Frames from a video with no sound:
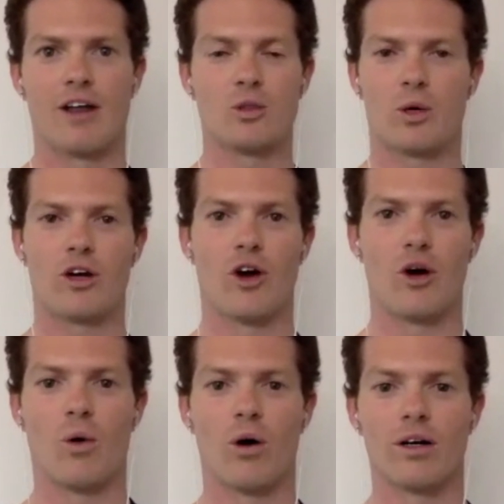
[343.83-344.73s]
I just want to
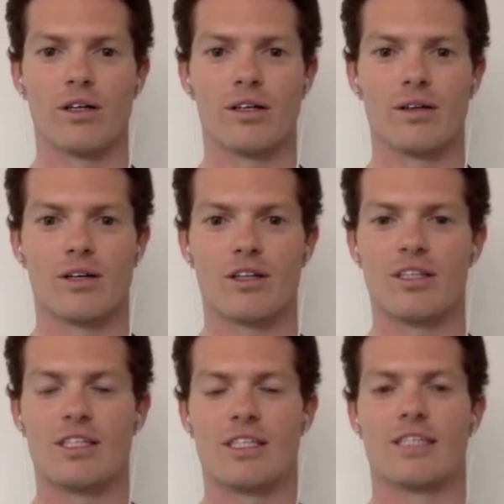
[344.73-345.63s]
know what
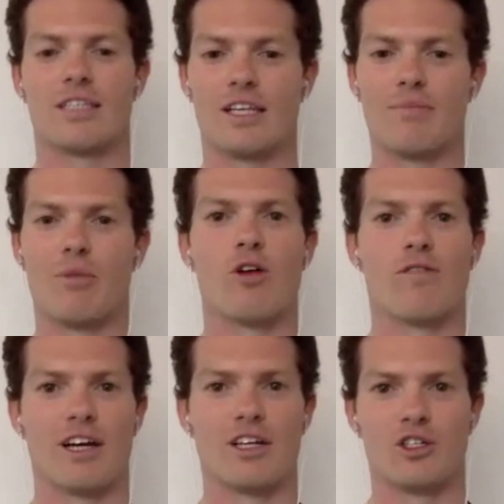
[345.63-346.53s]
consistently
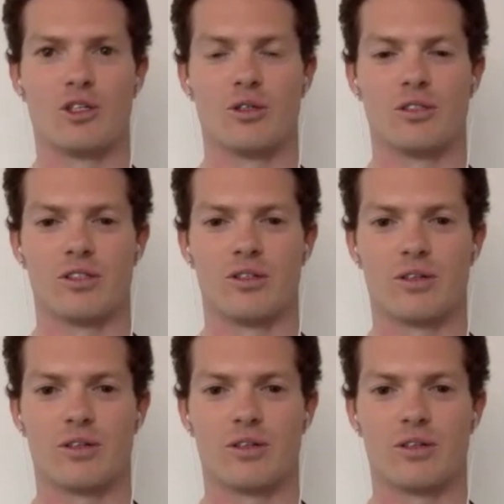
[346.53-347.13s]
motivates you